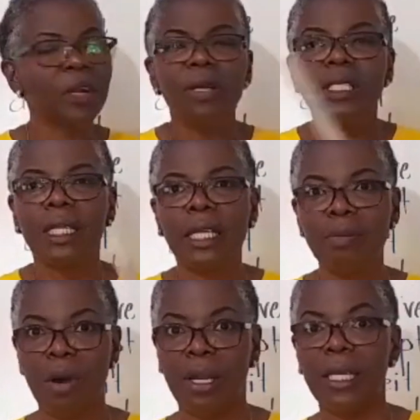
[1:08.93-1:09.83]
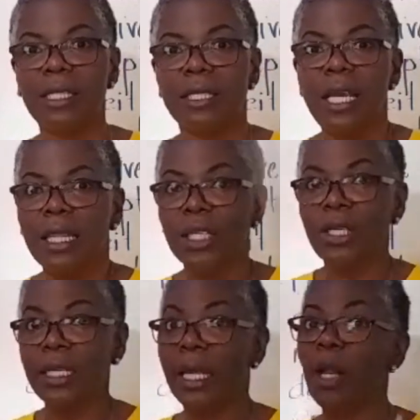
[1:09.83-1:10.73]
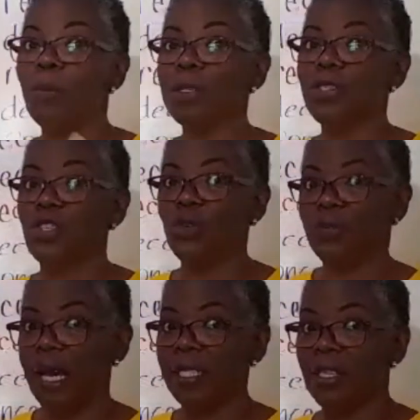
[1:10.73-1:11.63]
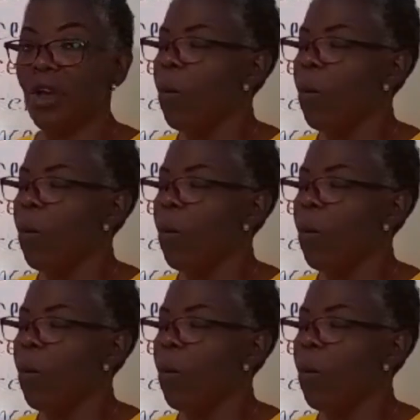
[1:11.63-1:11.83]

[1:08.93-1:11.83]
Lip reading: there is a mnemonic that can help us to do that.